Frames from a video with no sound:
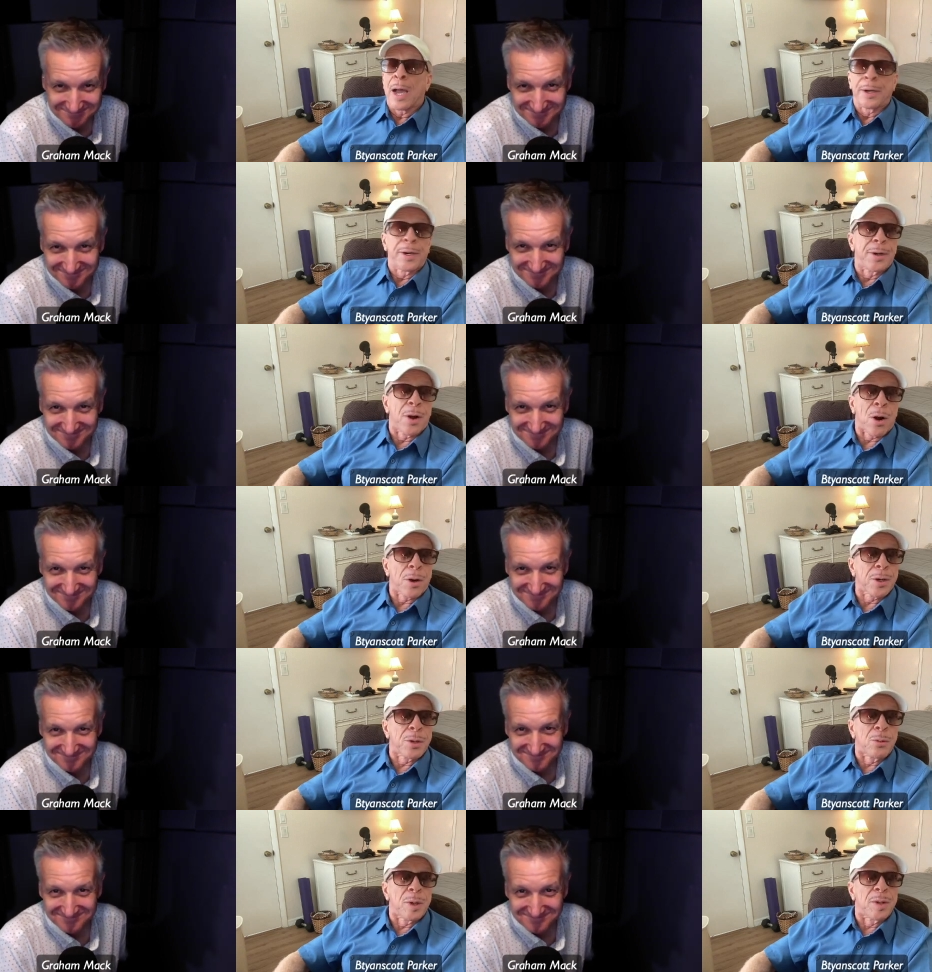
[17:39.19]
Speaker 1: I didn't
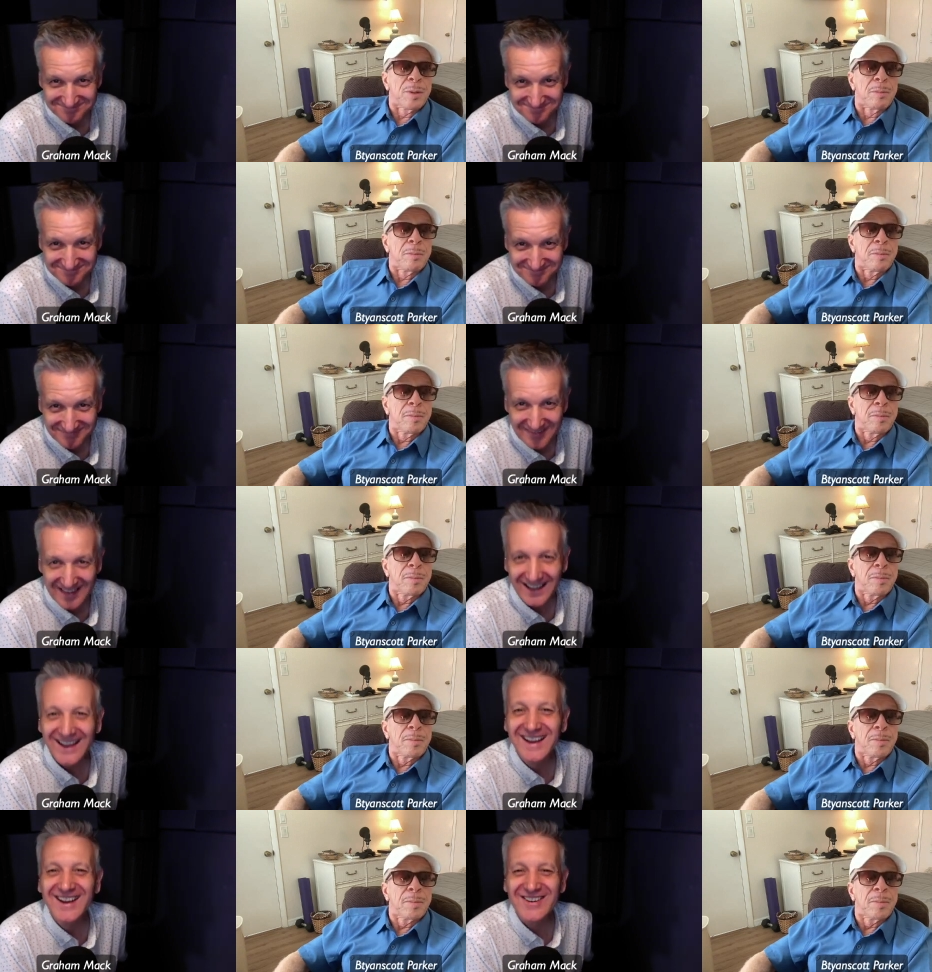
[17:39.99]
argue with him.
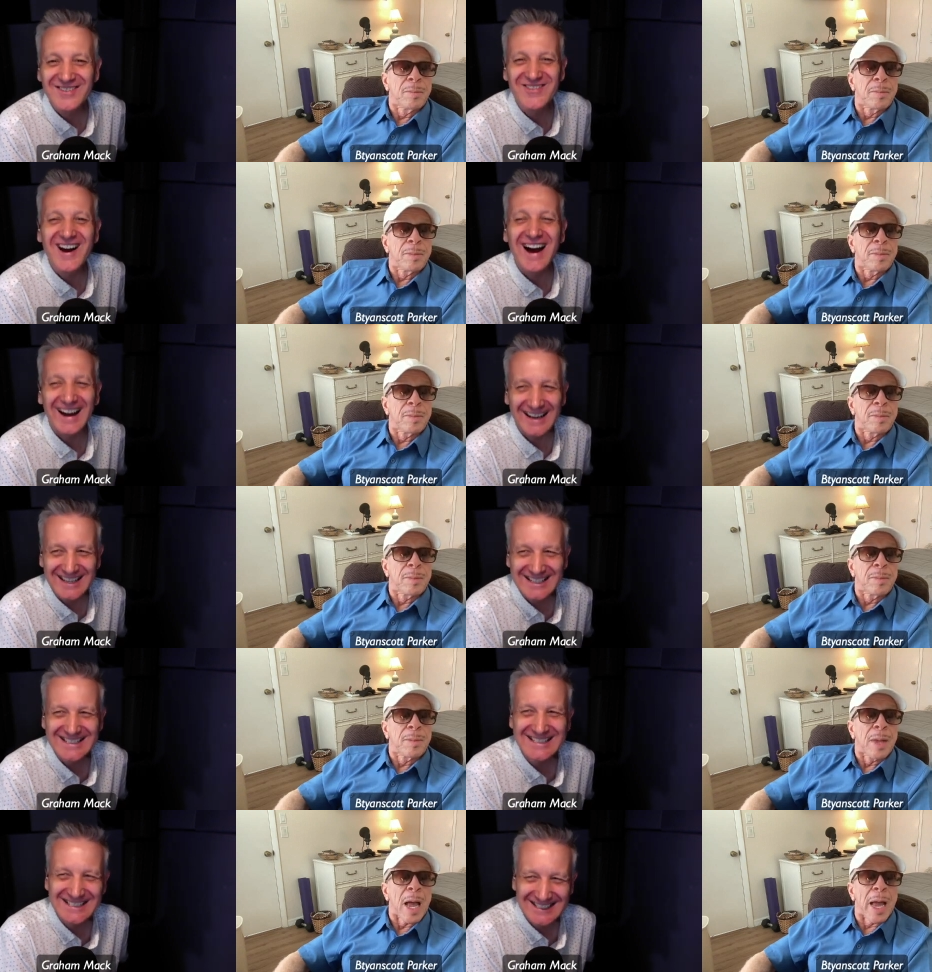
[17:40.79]

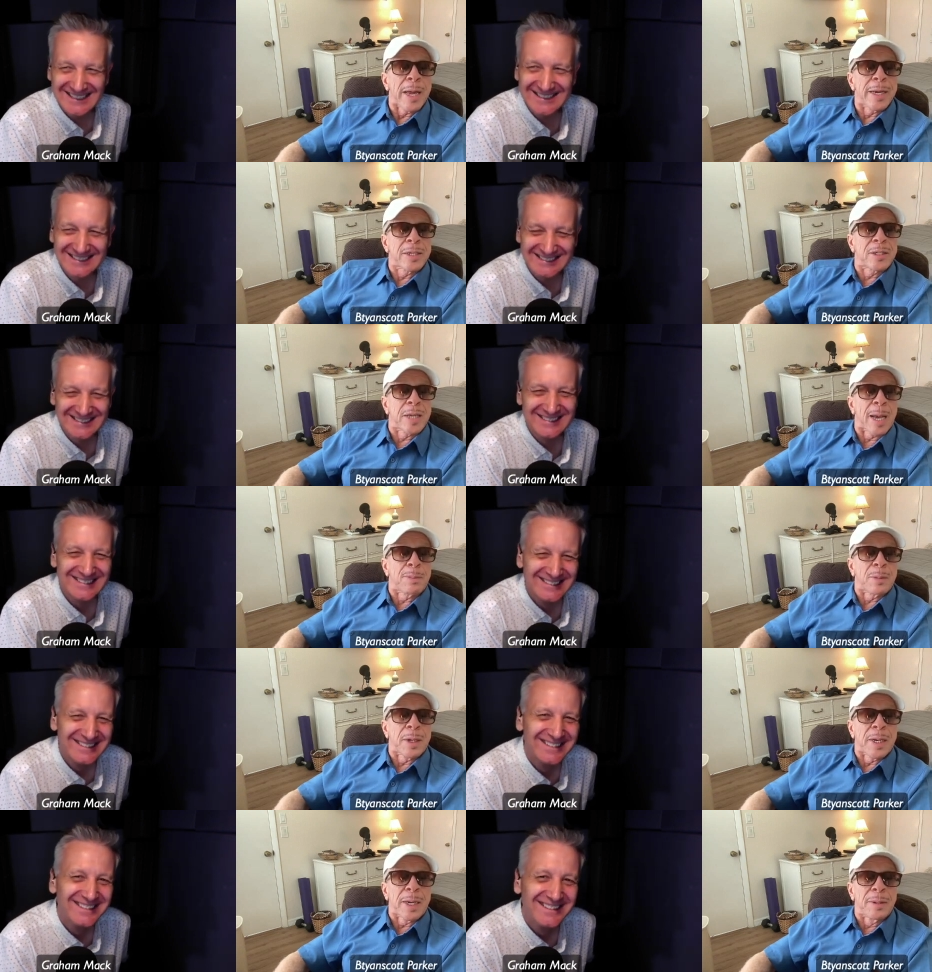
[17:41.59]
Speaker 2: Right.
Speaker 1: I
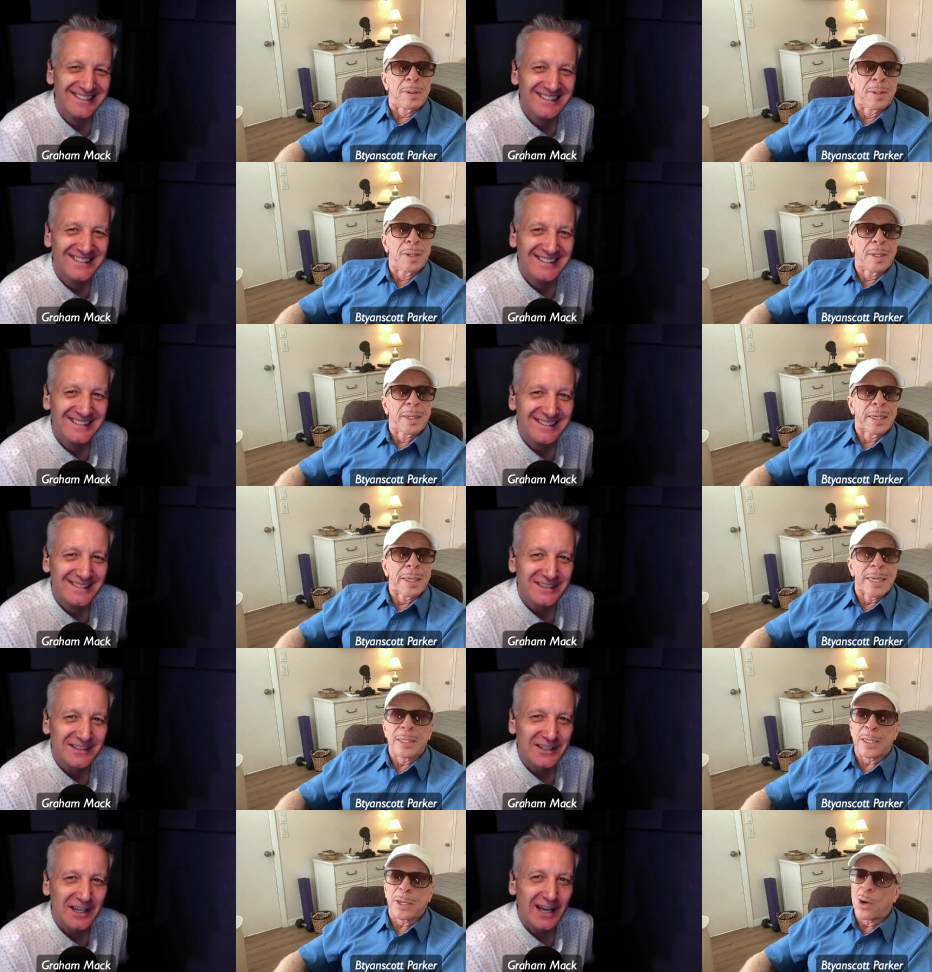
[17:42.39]
accepted it.
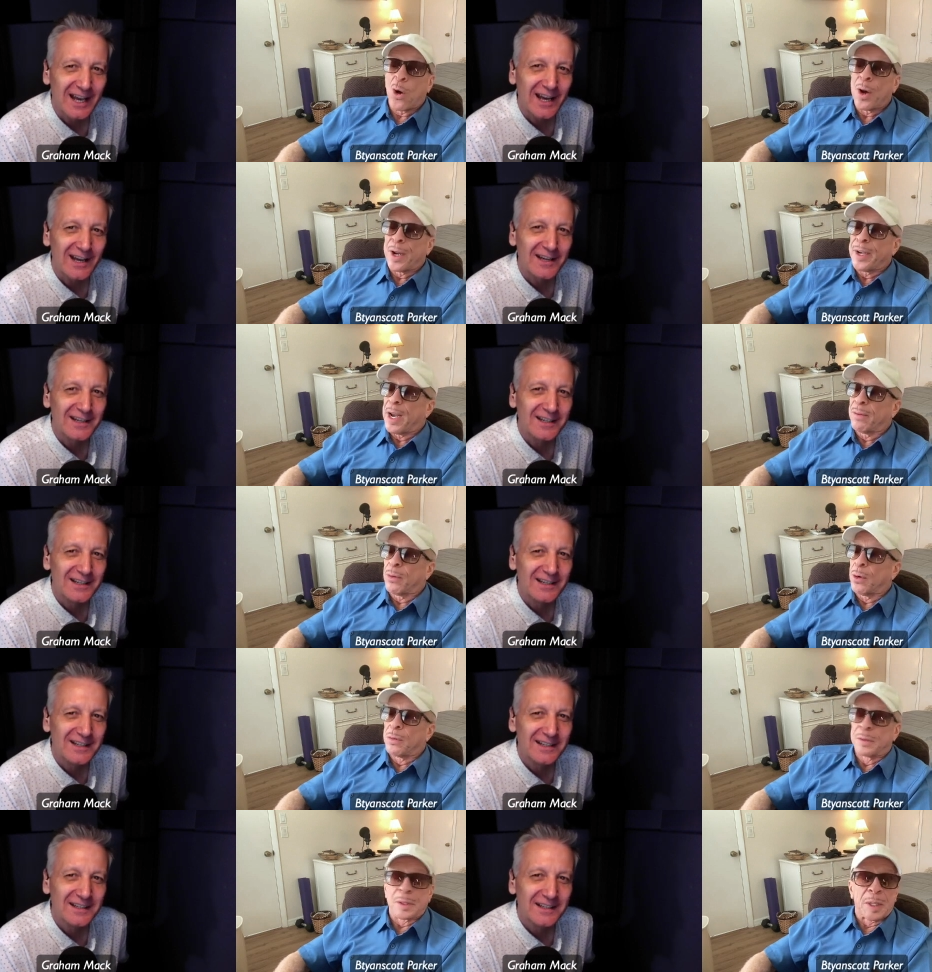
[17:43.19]
He said, "Oh, I
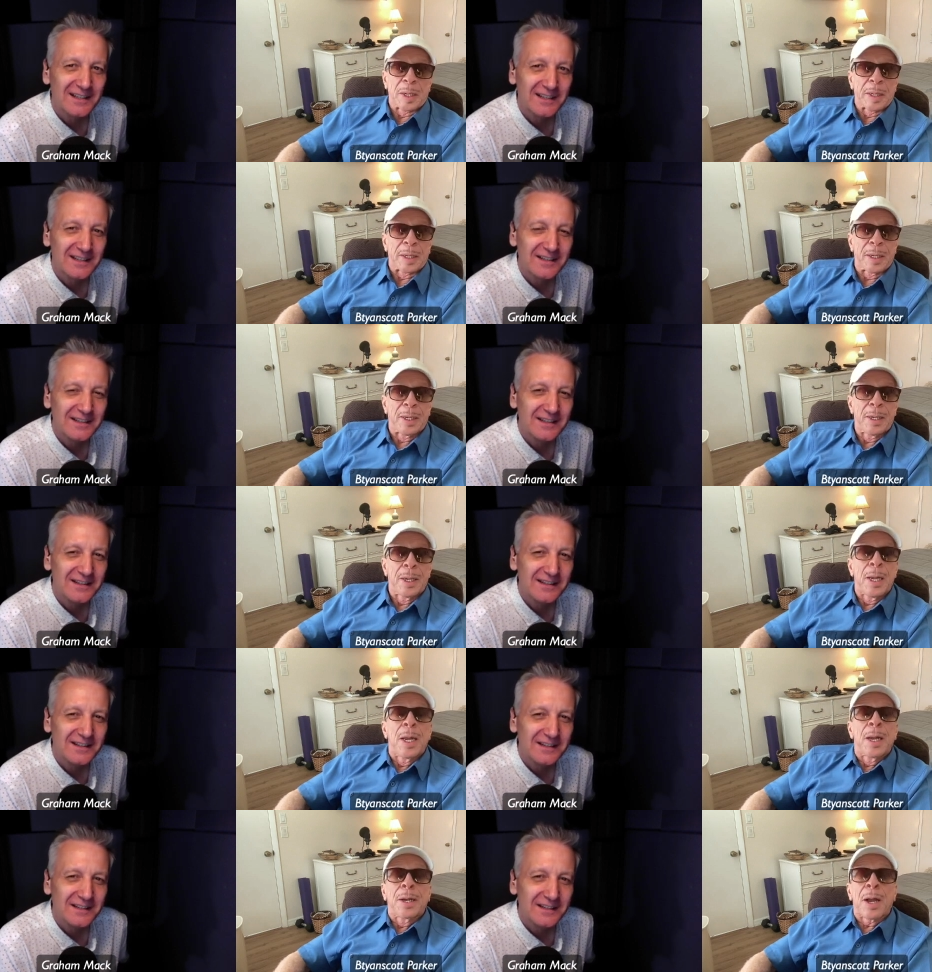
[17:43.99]
never overthink."
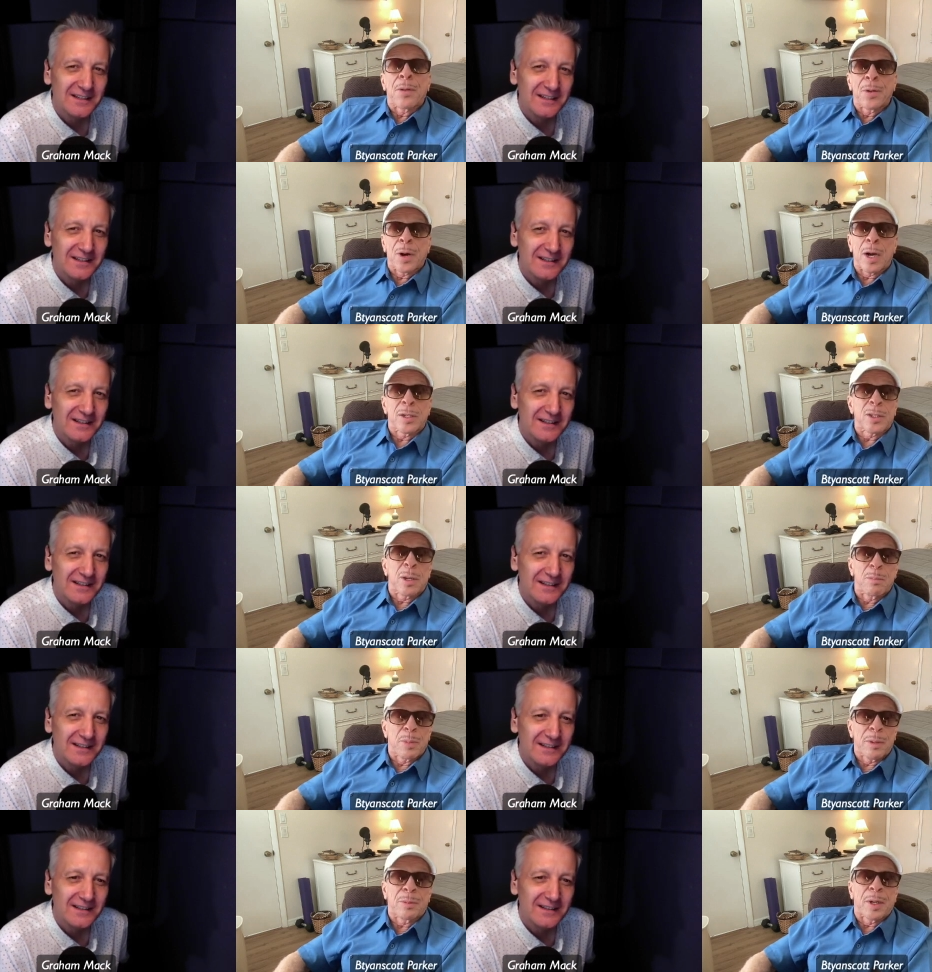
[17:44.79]
Now, there are
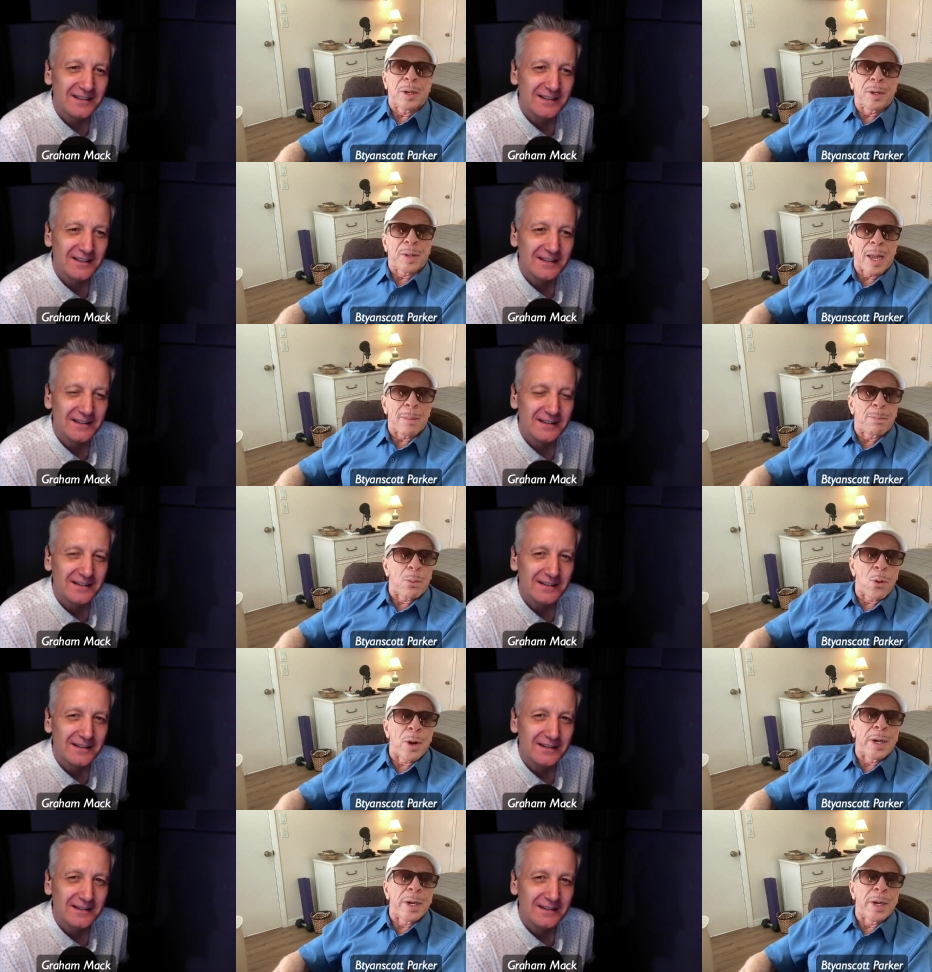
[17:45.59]
some people that are that